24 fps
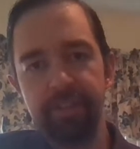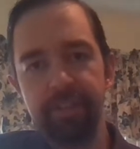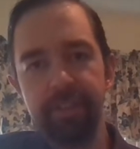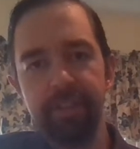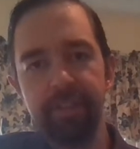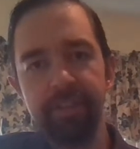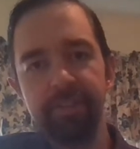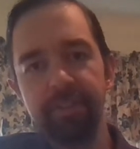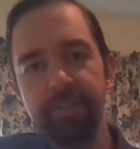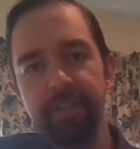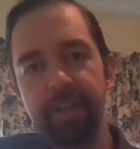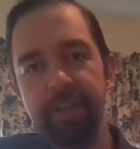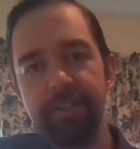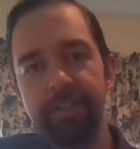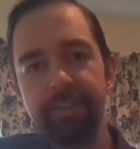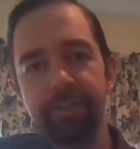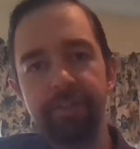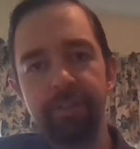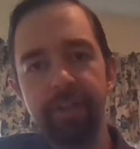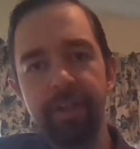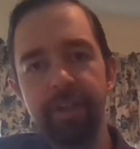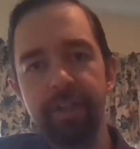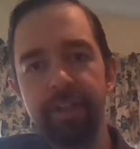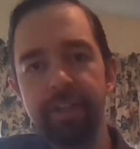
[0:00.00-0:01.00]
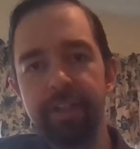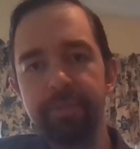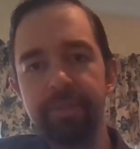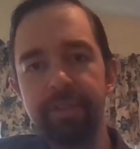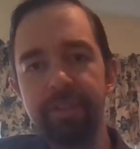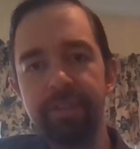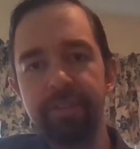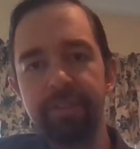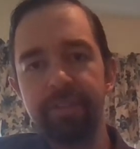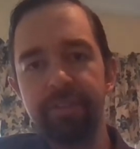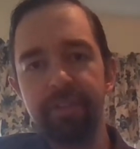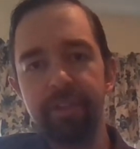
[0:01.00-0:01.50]
Ontological
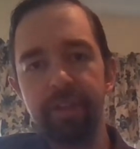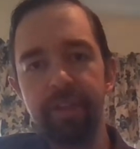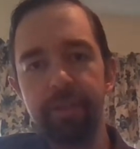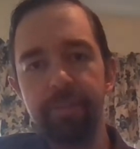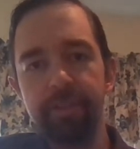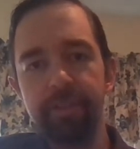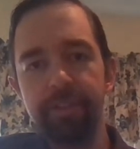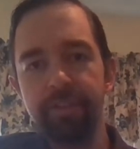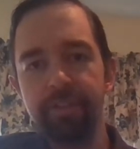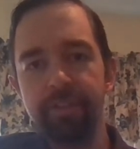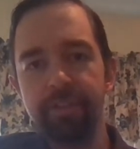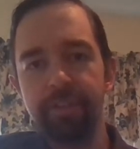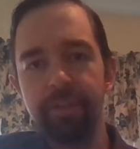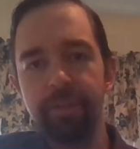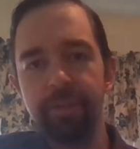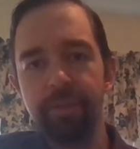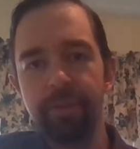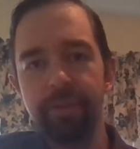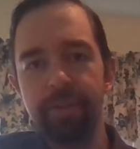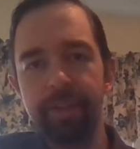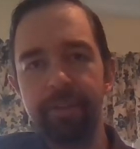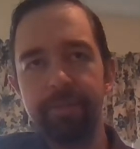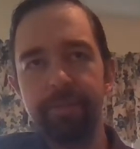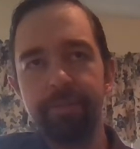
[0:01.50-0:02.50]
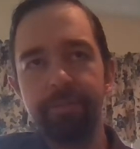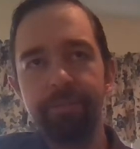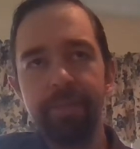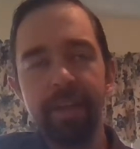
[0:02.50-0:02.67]
arguments are meant to show that